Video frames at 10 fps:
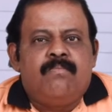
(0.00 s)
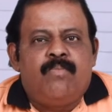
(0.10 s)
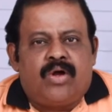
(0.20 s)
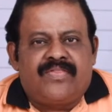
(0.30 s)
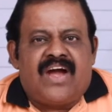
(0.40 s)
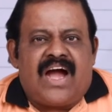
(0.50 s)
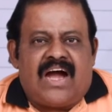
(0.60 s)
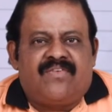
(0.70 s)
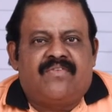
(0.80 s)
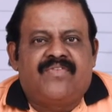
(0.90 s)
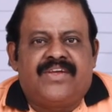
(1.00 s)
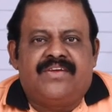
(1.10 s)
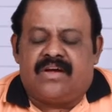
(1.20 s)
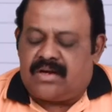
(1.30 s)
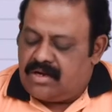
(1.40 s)
both the half of the
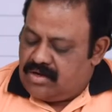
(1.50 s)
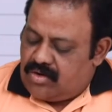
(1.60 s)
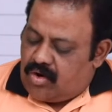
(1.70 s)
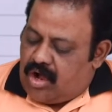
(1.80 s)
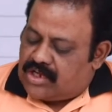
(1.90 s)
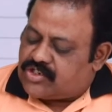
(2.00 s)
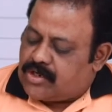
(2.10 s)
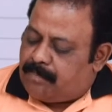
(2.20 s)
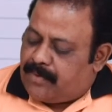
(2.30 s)
year, cost of